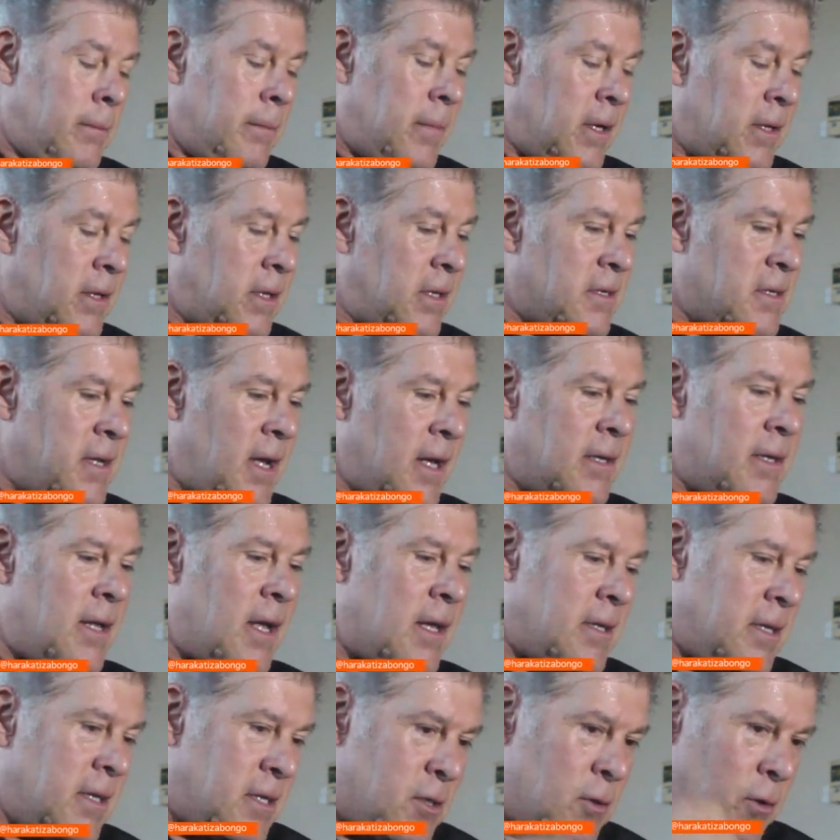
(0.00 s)
But it's like
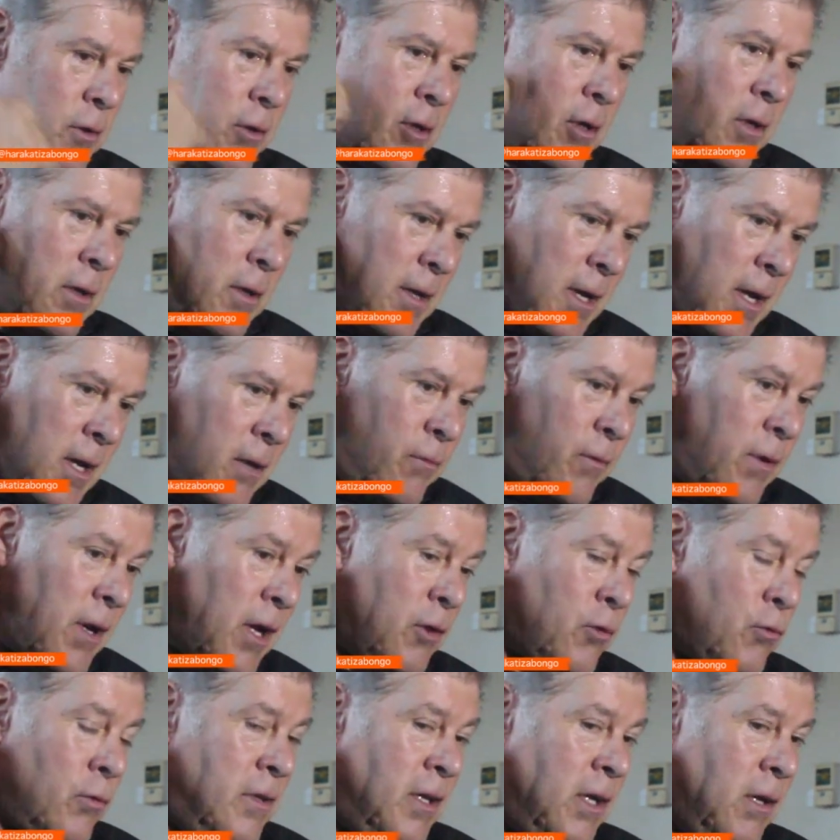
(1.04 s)
that. It's soccer, and we
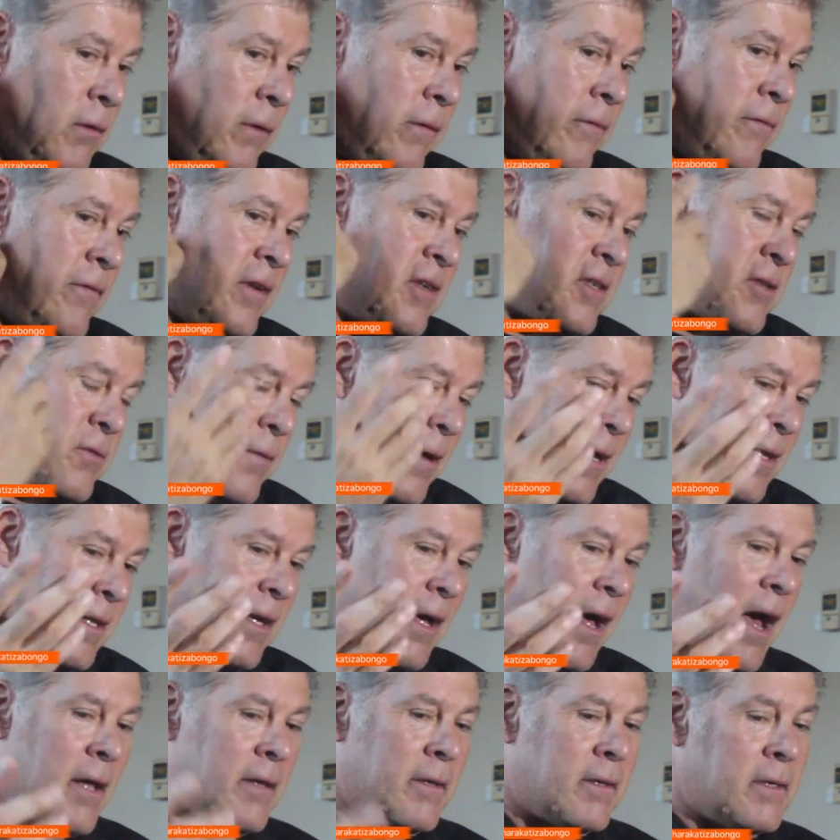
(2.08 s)
had to deal with this red
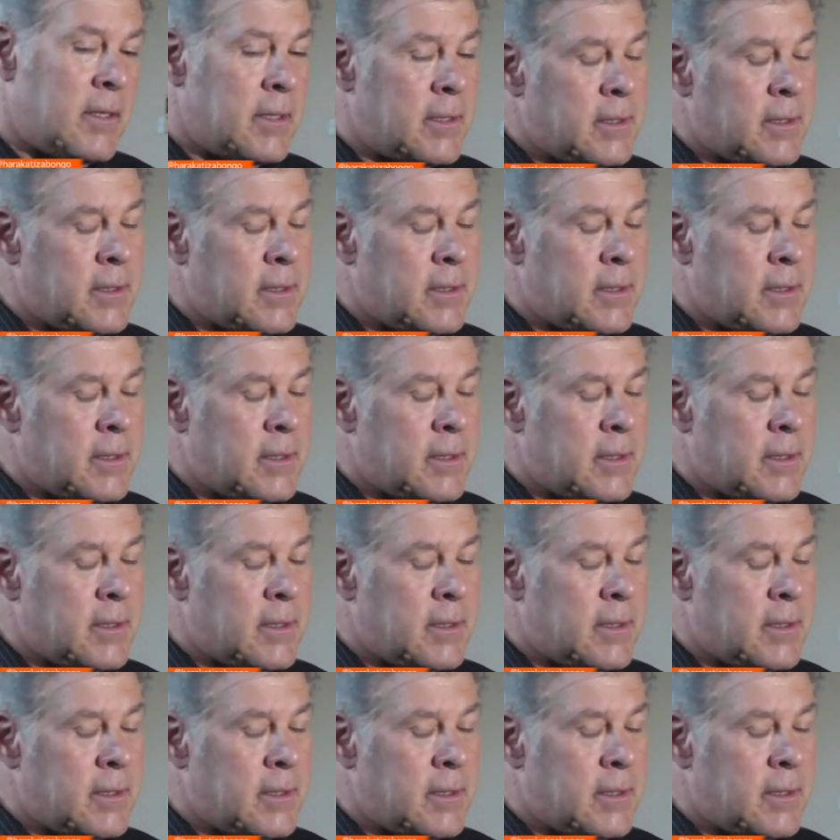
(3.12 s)
card.